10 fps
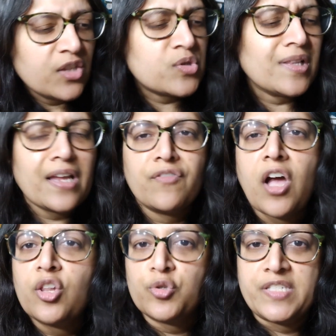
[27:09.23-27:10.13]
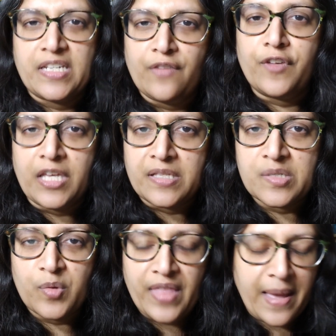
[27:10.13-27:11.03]
There's a lot of color
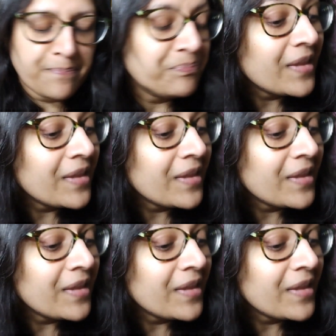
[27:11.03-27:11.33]
significance with that.